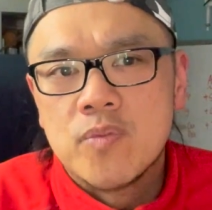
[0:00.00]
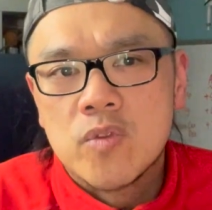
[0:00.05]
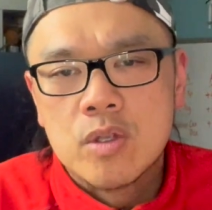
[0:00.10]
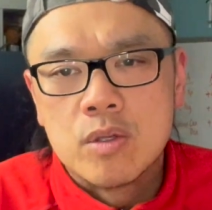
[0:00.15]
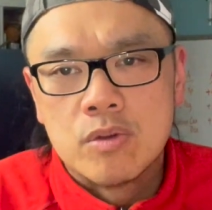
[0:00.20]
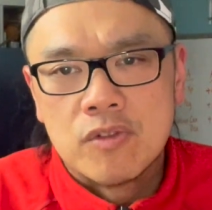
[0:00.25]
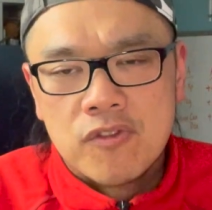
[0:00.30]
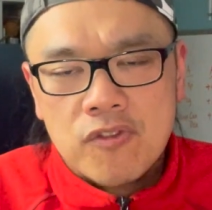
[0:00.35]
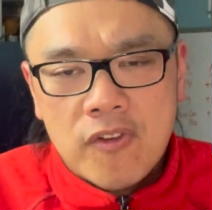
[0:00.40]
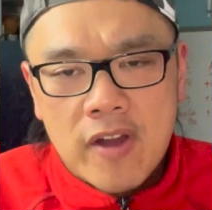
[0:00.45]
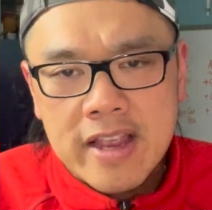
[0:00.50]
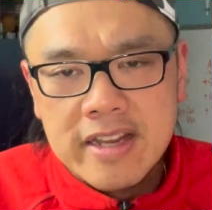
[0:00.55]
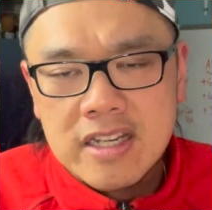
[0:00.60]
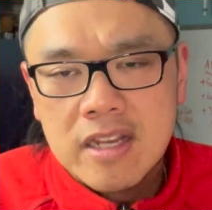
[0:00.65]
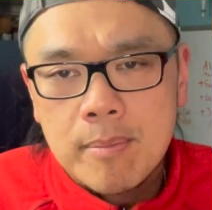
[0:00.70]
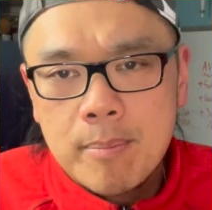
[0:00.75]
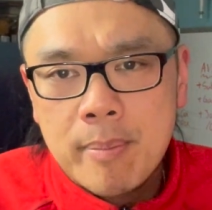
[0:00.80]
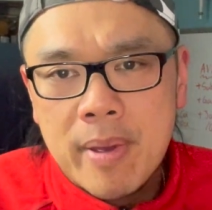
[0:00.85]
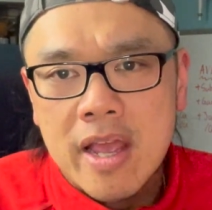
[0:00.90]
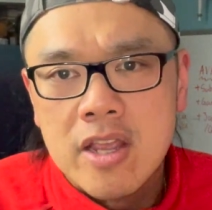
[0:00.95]
So find
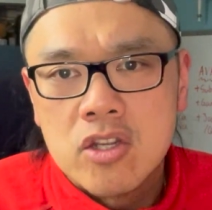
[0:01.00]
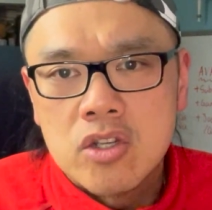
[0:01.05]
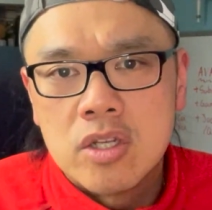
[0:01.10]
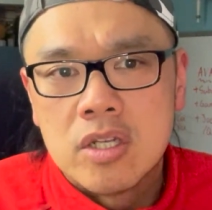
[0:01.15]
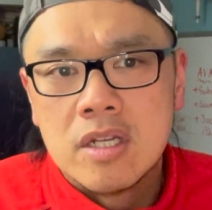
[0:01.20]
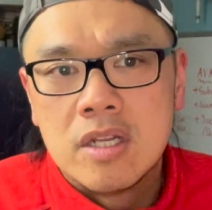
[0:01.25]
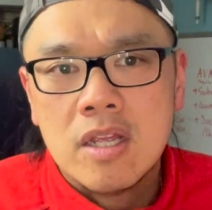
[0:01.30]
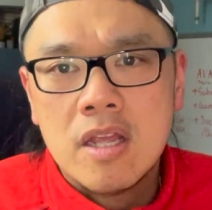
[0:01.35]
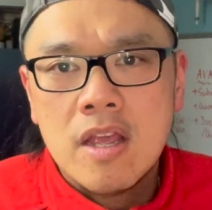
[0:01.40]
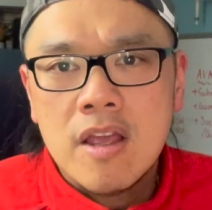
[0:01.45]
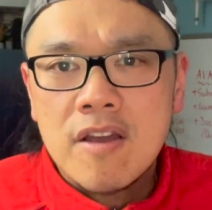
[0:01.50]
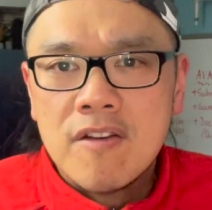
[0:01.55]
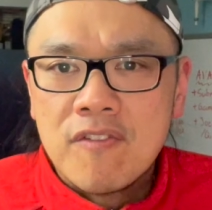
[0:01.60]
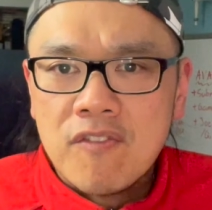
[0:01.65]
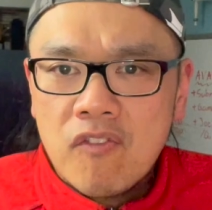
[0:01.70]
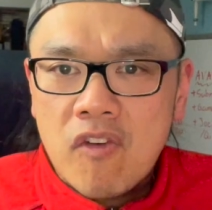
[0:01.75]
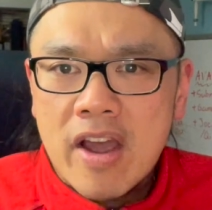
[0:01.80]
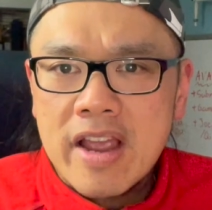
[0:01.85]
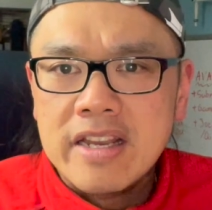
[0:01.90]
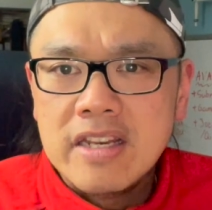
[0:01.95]
that passion,
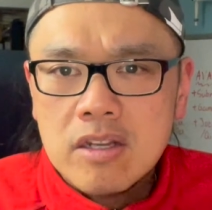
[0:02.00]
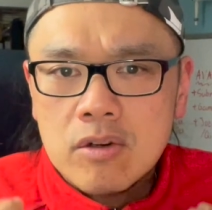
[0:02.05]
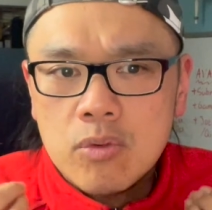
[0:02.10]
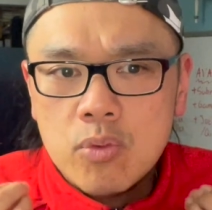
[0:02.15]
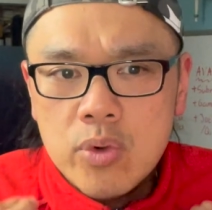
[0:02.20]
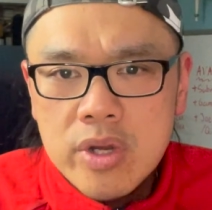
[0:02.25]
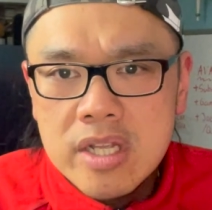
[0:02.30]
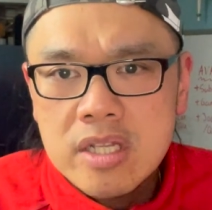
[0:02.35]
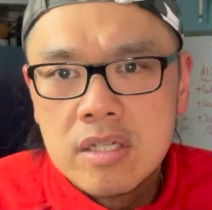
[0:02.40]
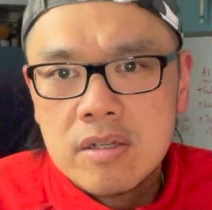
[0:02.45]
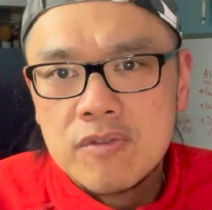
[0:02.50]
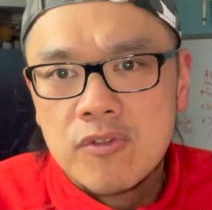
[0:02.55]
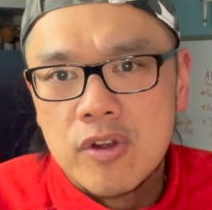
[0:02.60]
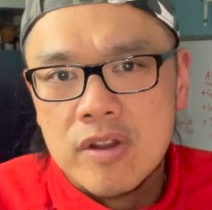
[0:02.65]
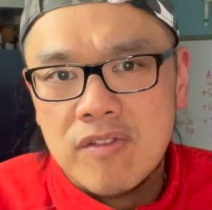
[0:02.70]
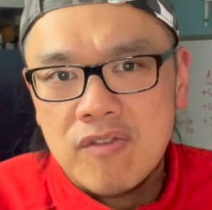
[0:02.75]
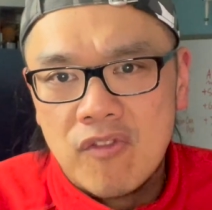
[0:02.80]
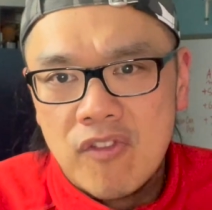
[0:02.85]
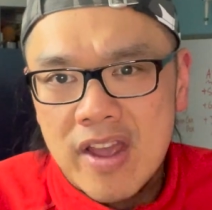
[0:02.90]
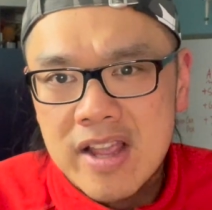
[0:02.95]
find the reason for
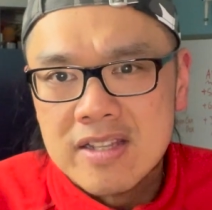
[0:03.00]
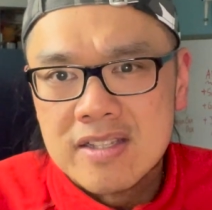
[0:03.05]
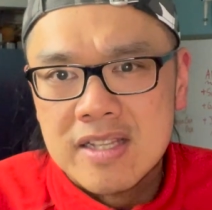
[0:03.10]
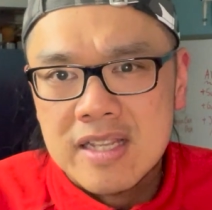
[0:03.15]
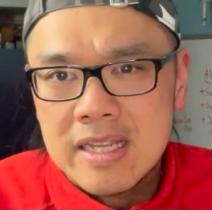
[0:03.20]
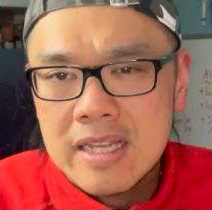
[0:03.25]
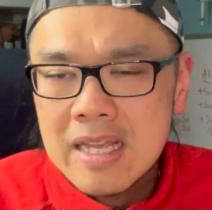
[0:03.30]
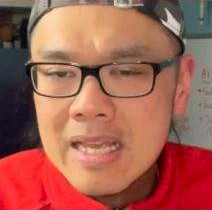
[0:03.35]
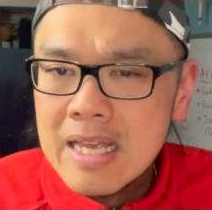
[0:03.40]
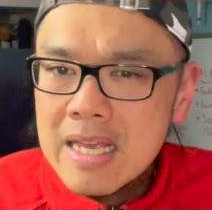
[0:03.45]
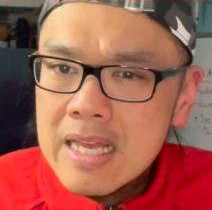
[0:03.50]
investing,